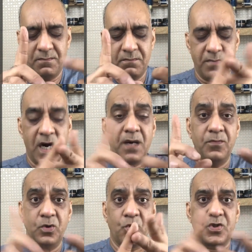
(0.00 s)

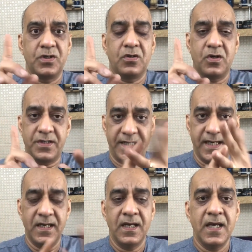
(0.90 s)
balm, lotion or
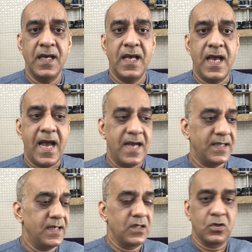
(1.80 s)
gel, and
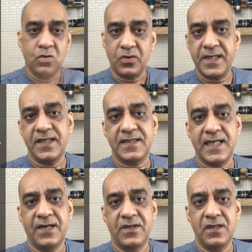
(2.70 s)
then go take a
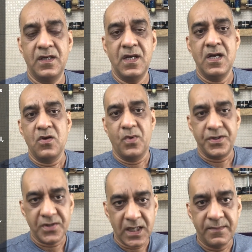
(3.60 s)
shower.
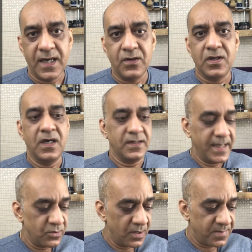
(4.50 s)
Once you come out,
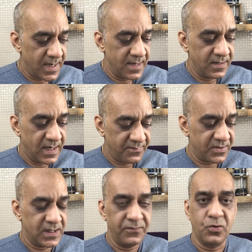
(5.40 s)
then you apply the
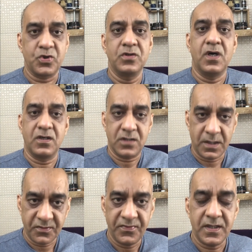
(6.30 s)
aftershave lotion on
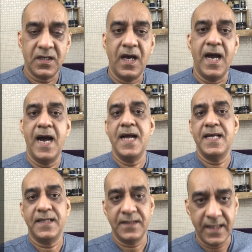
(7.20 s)
top of it,
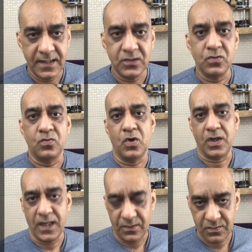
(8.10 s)
and then you
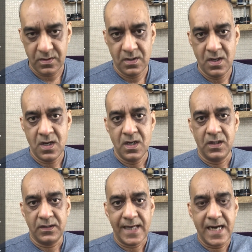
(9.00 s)
walk out.
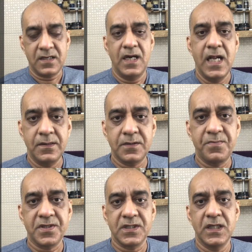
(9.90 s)
That helps
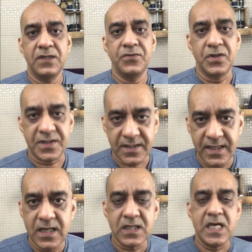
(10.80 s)
preserve your
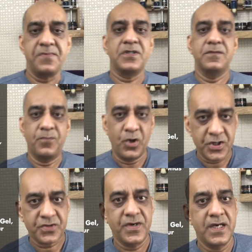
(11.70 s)
skin, keeps it
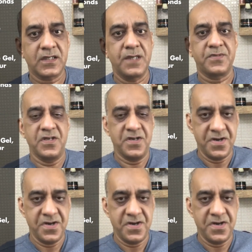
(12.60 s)
moisturized, keeps it